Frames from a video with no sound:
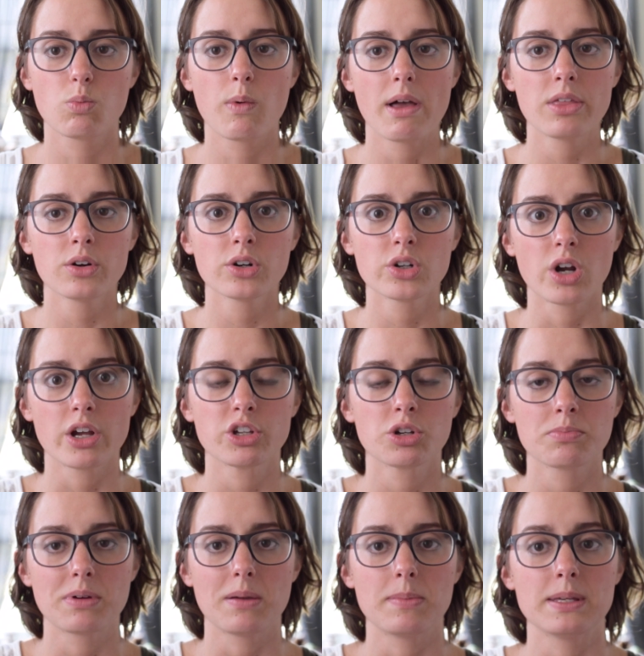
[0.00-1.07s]
whether or not
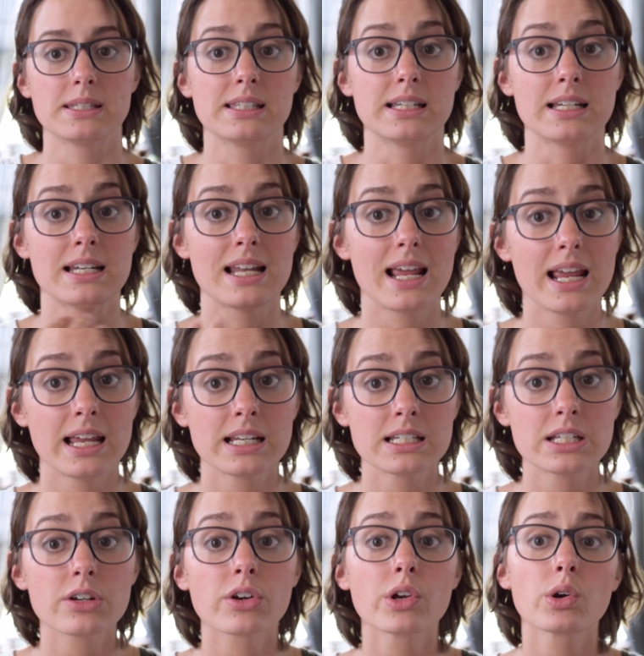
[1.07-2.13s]
your baby is in an
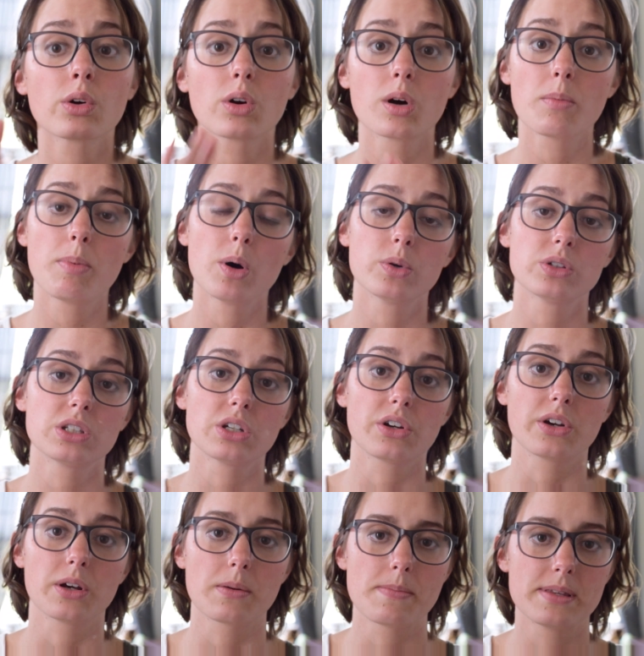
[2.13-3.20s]
anterior or a
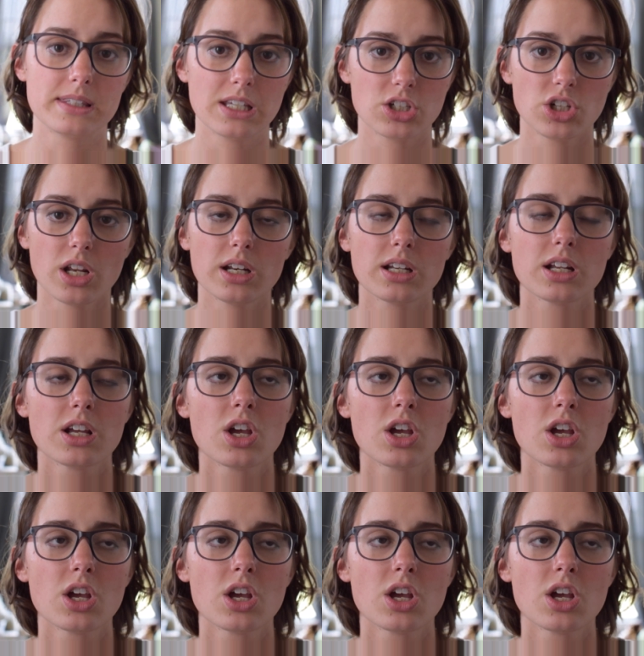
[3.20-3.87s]
posterior position.